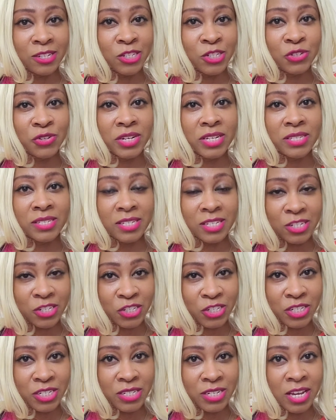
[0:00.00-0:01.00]
this
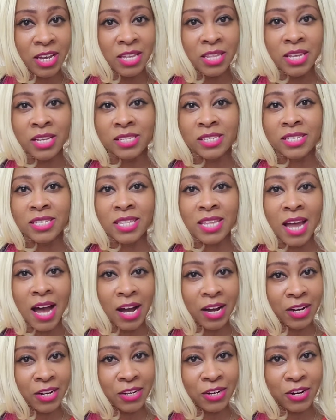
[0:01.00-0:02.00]
transition and it's
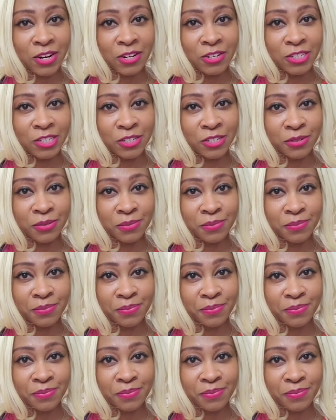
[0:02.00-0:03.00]
not going to hurt you.
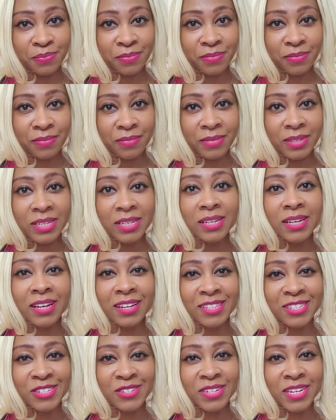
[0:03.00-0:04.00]

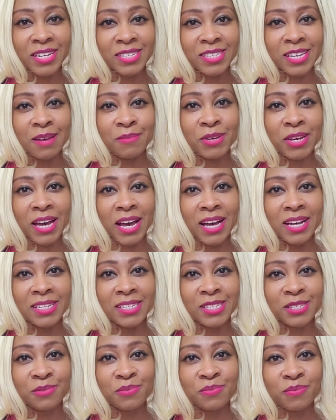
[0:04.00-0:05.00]
Until next time, you
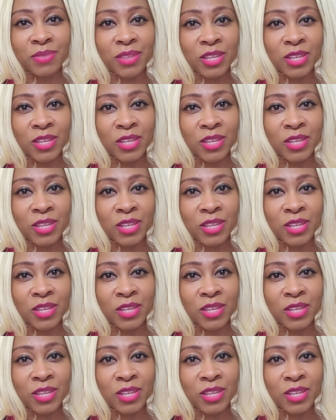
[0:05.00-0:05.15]
guys.